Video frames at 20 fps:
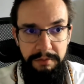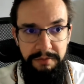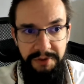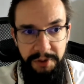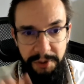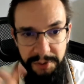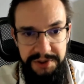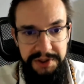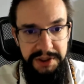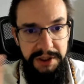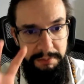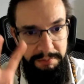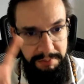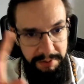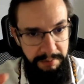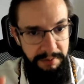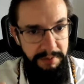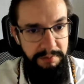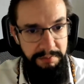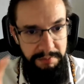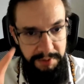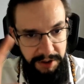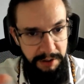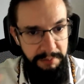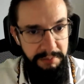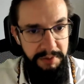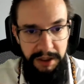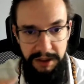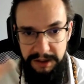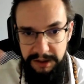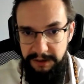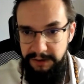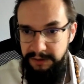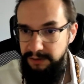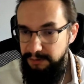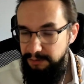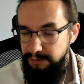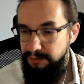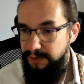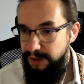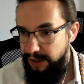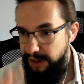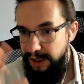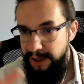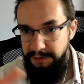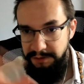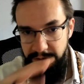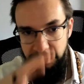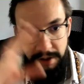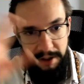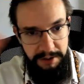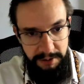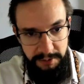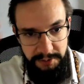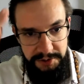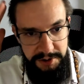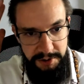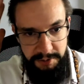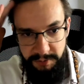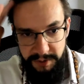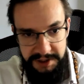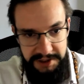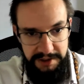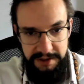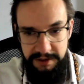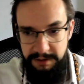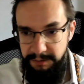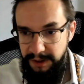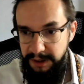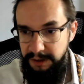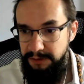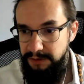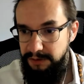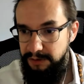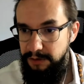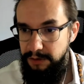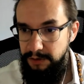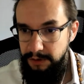focusing predominantly on like how to not lose your wits about